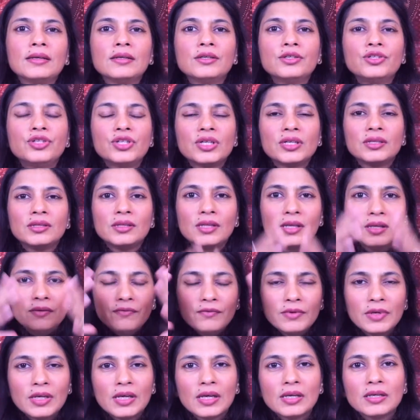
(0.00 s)
energy and
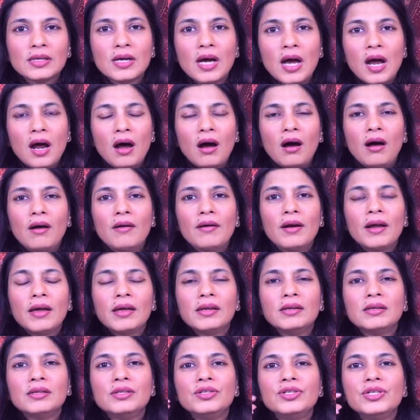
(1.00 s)
then we get our
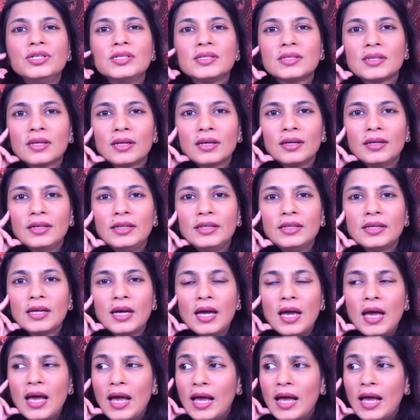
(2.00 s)
energies clean